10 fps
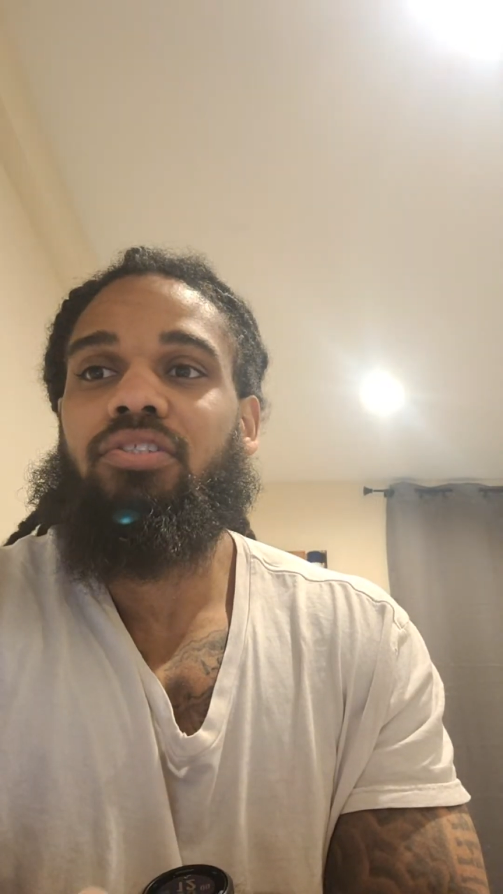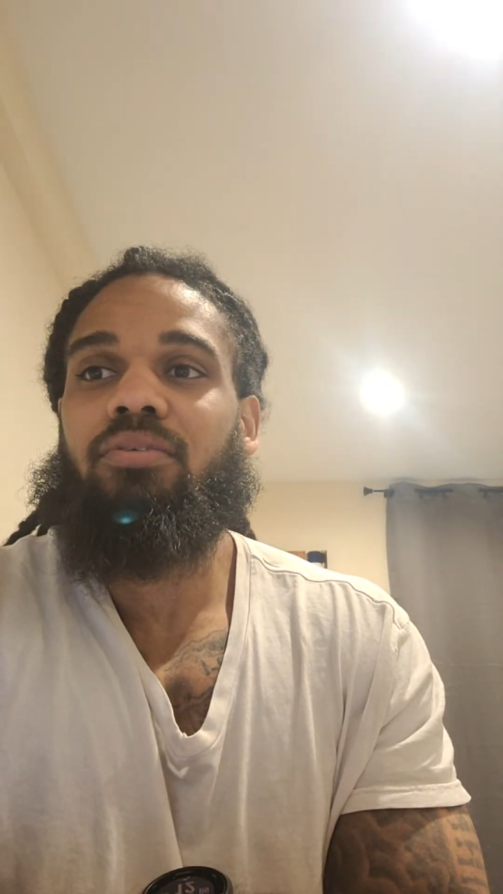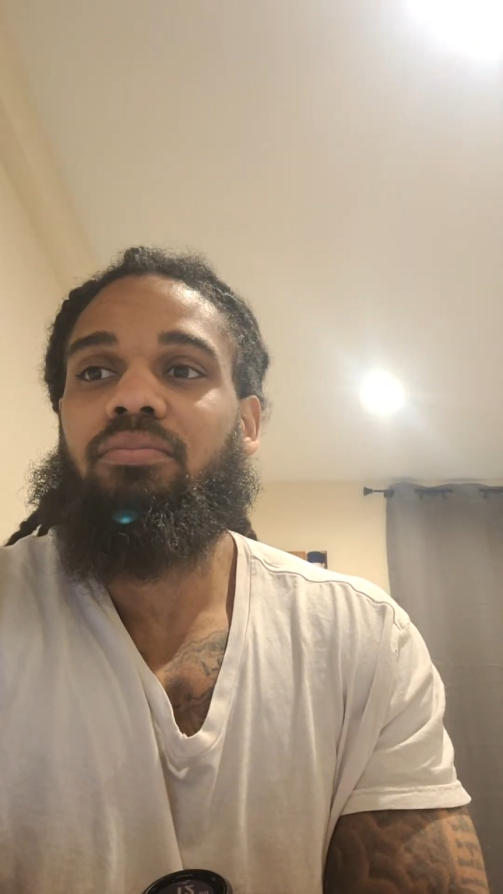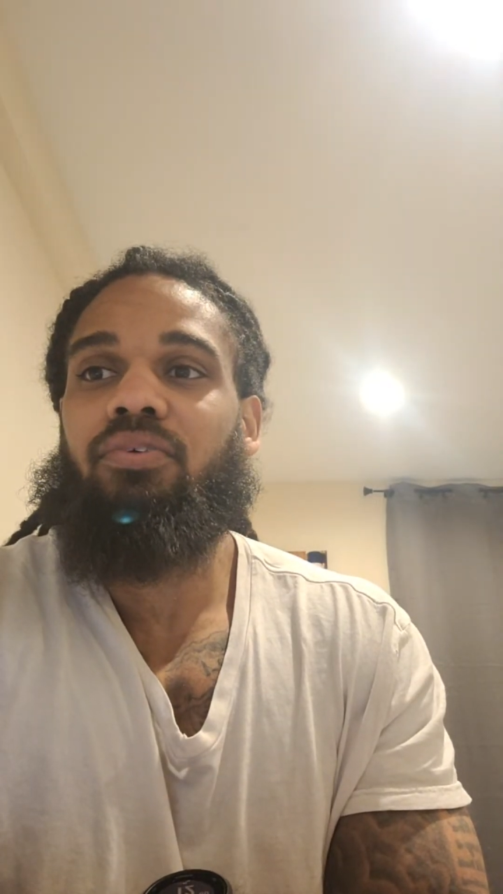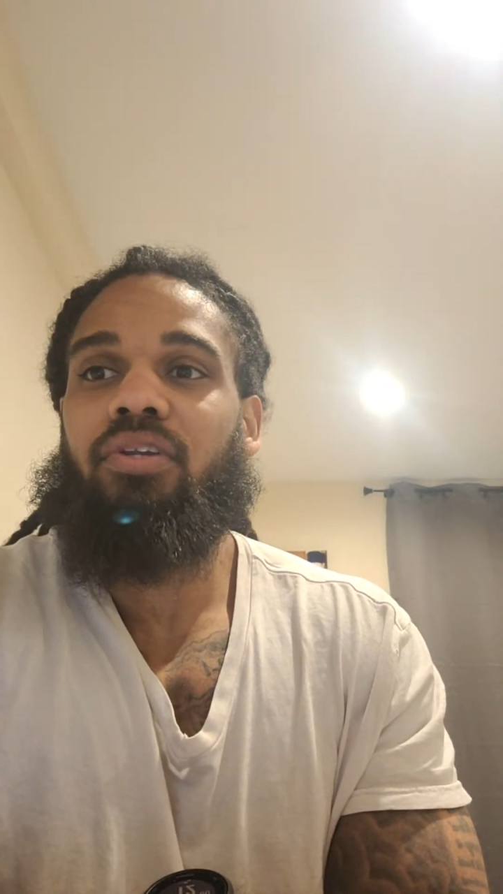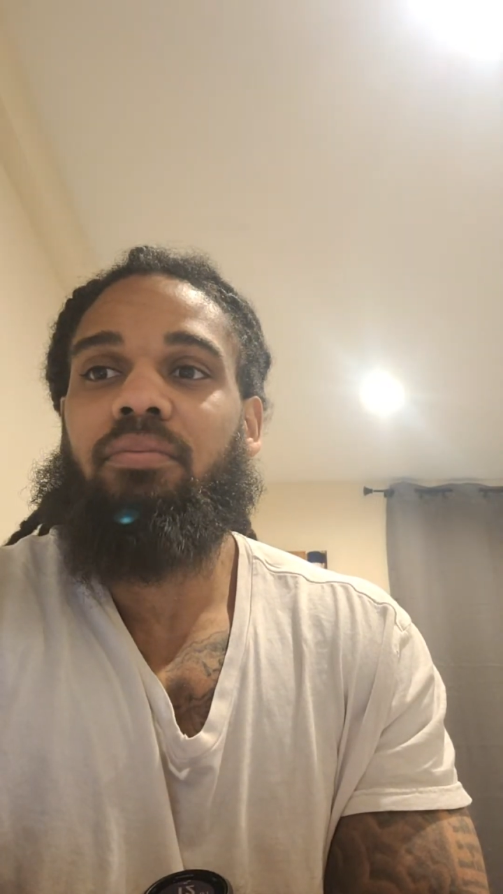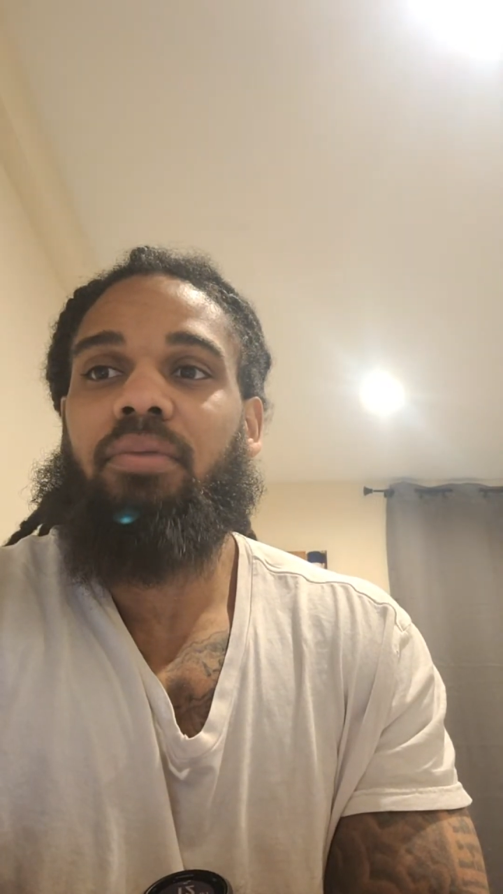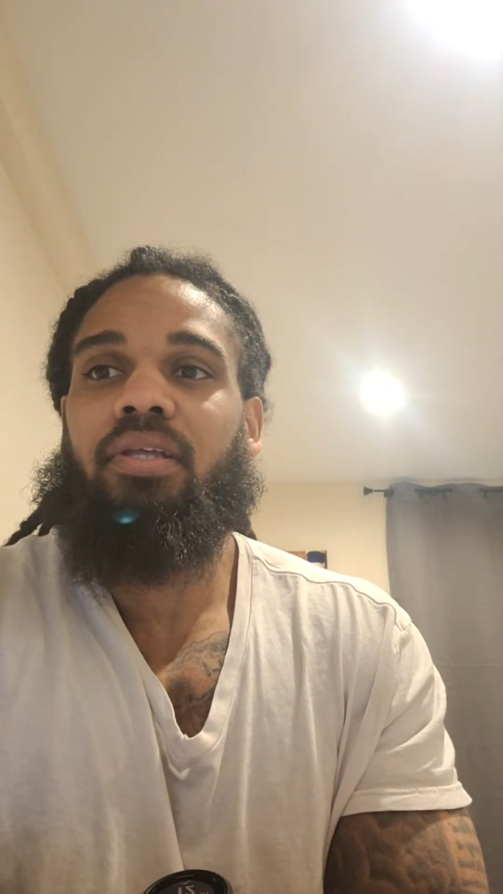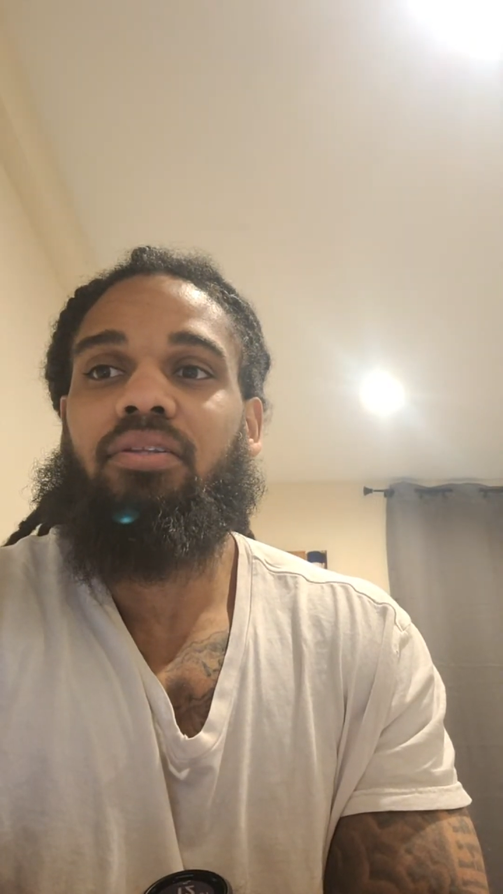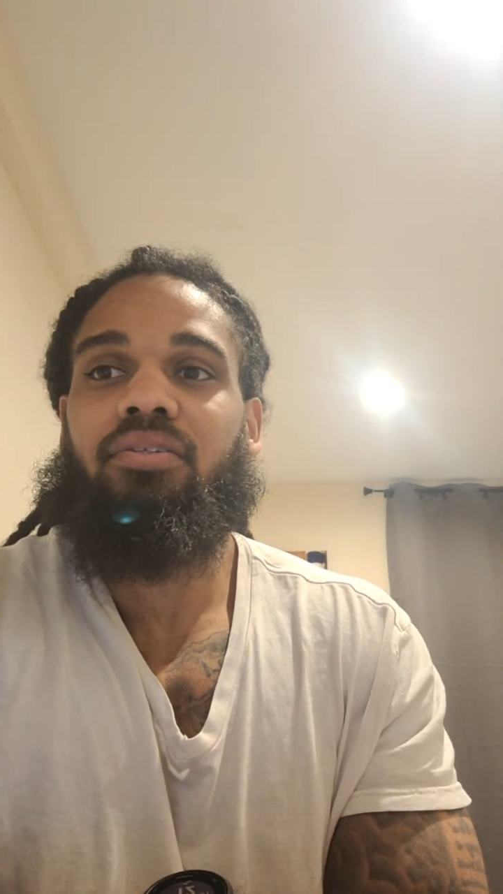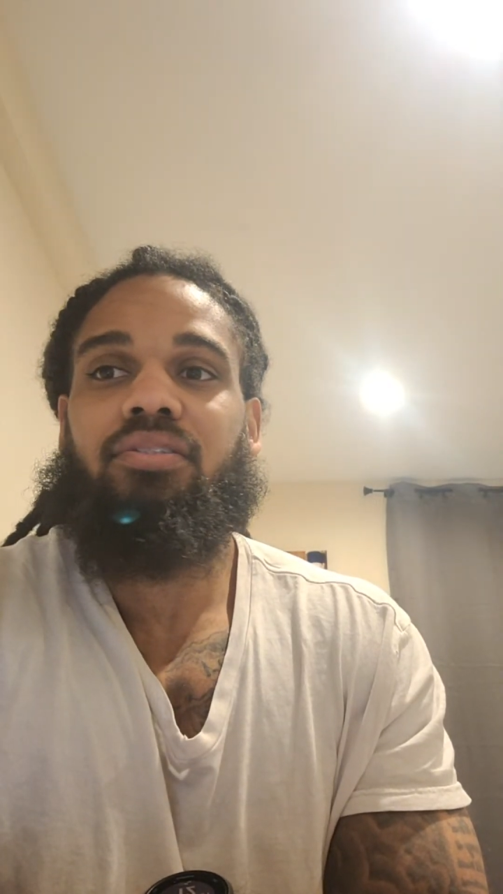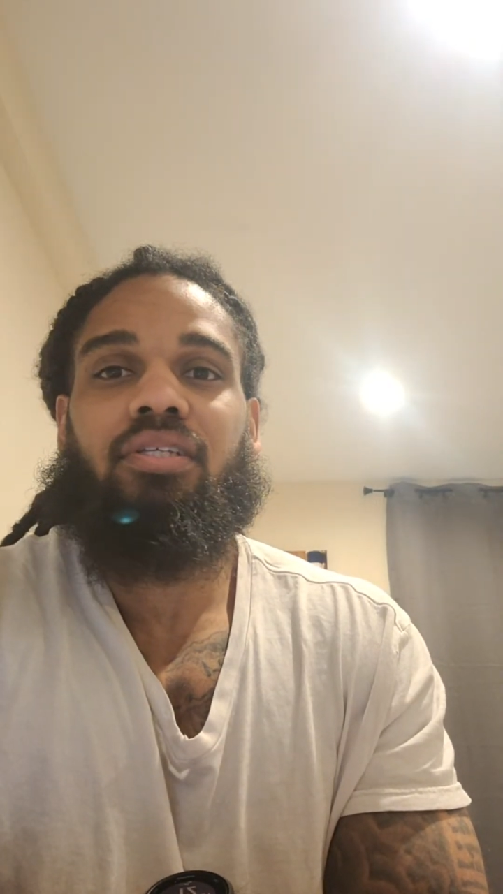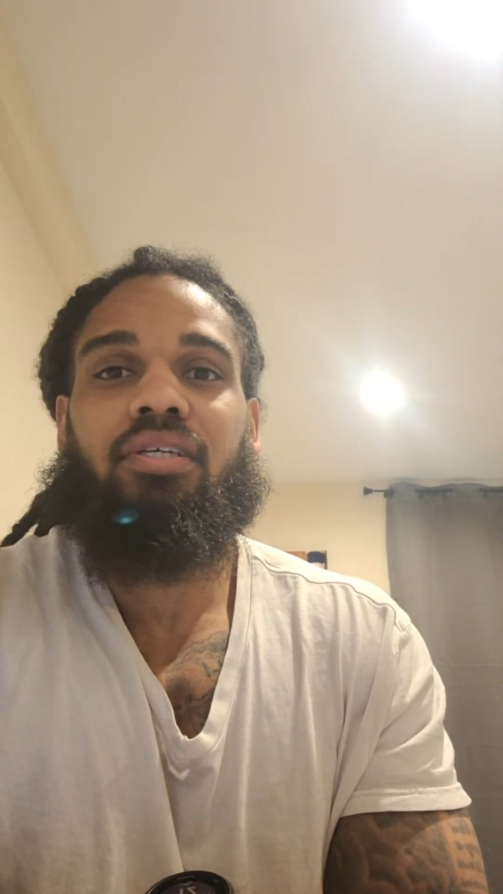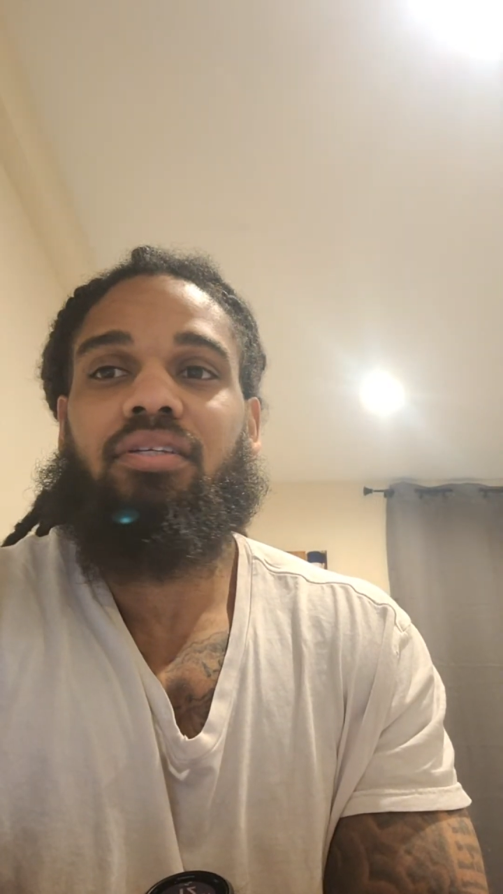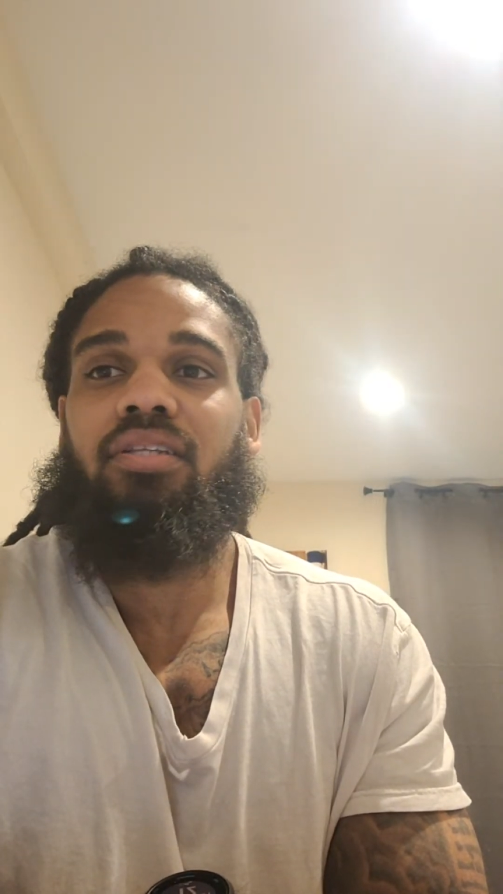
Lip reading: some fundamentals thing.